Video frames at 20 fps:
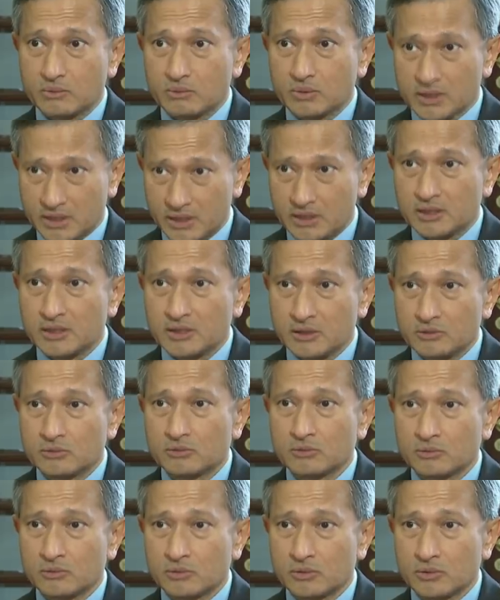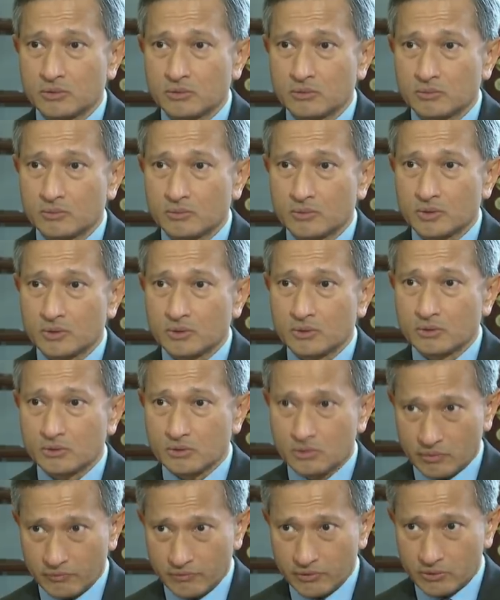will continue to grow.
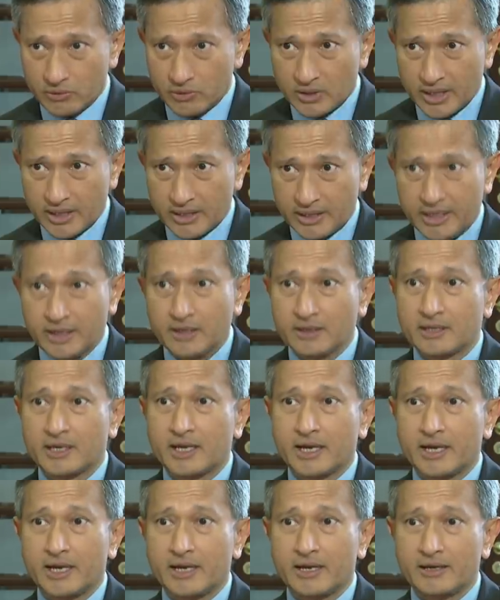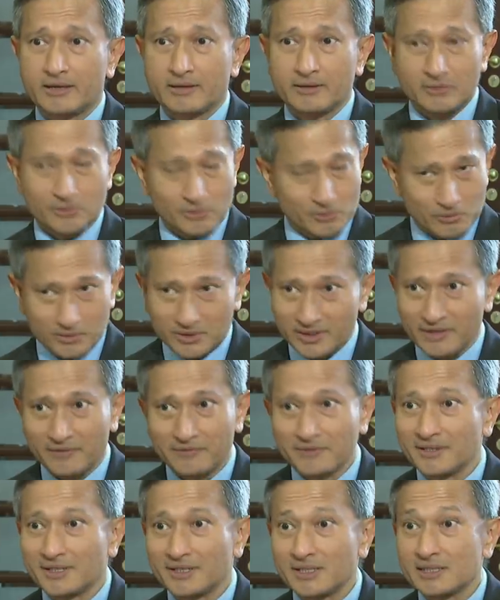So if you look at healthcare, you will
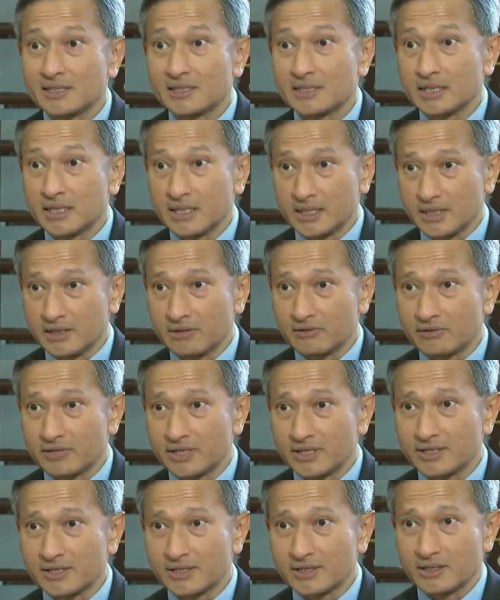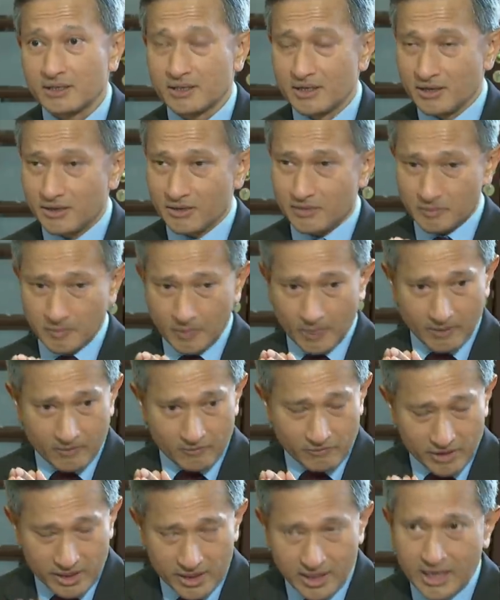definitely see an increase.
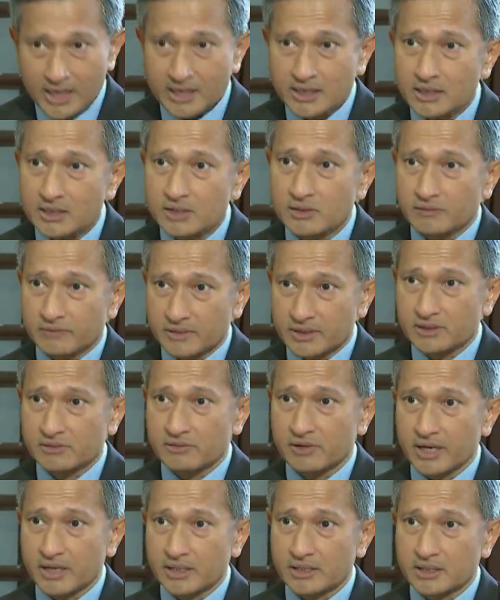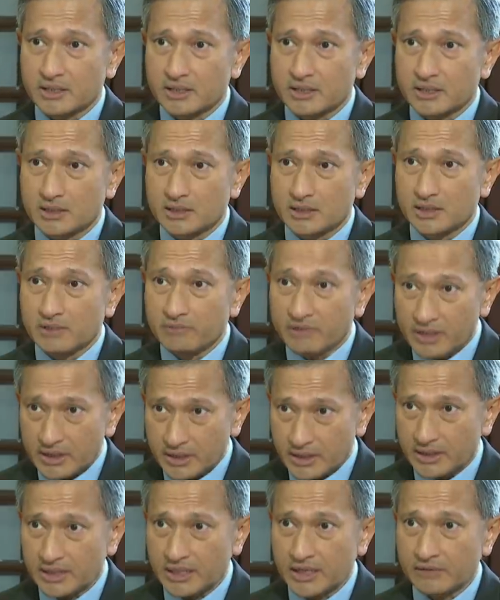Regardless of this crisis, even
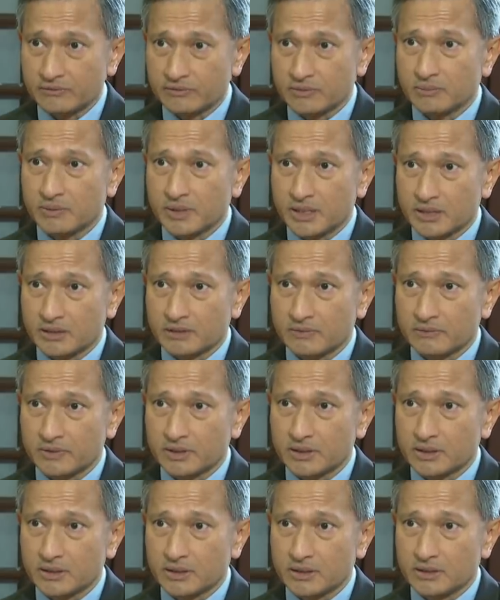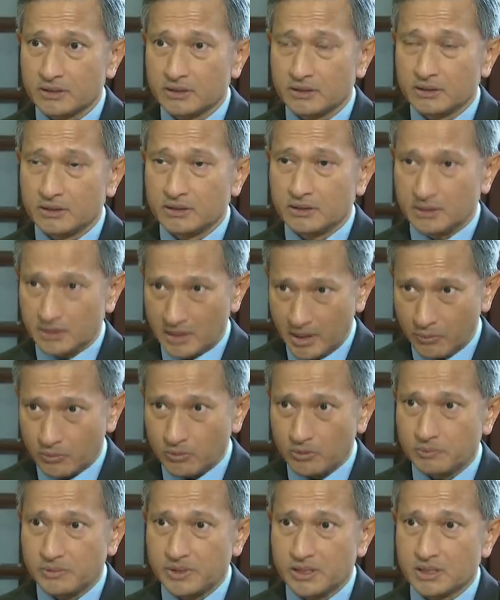in the aftermath of it, there
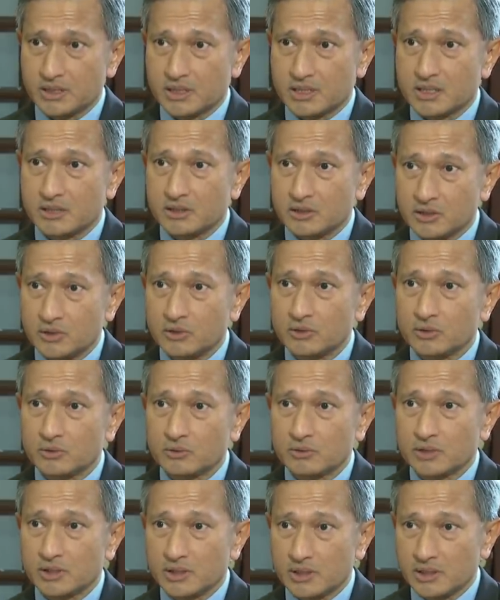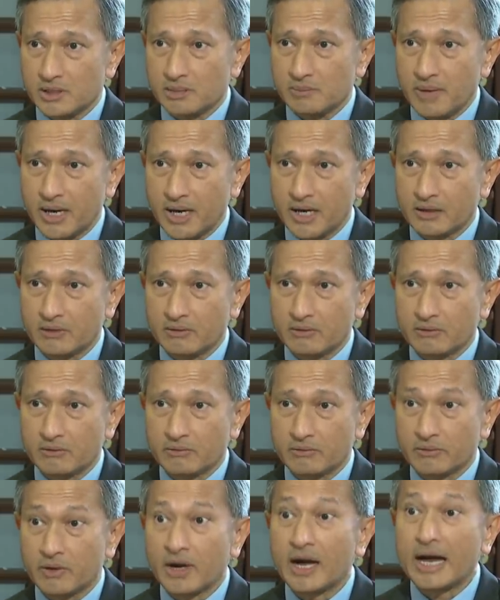will be a continued demand
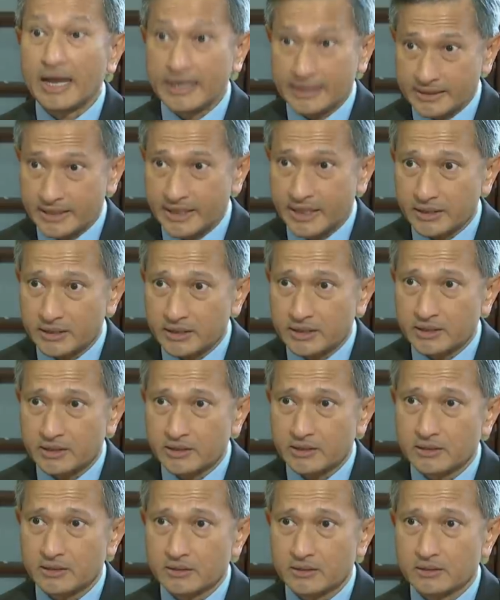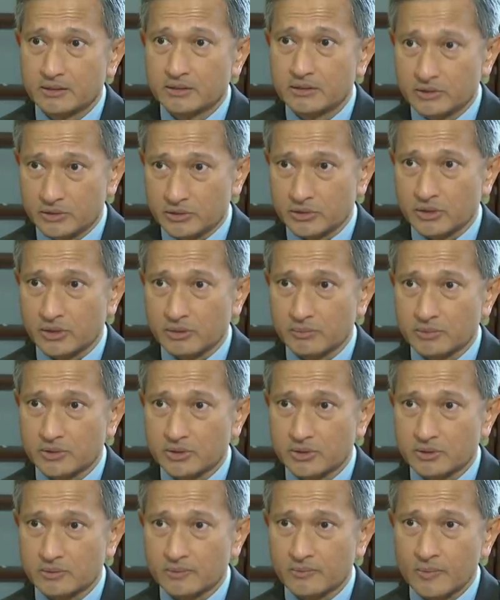for high touch
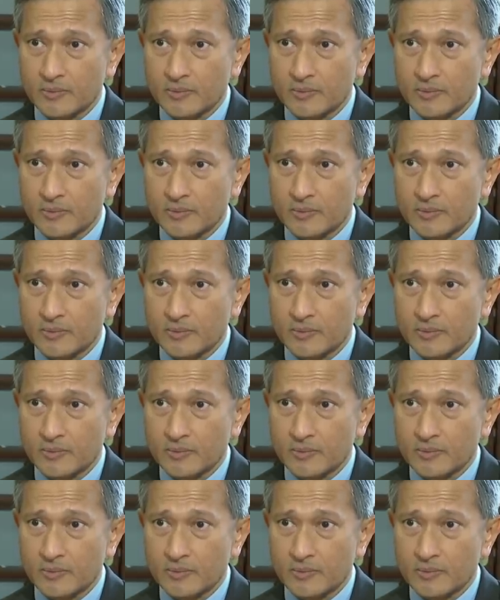jobs.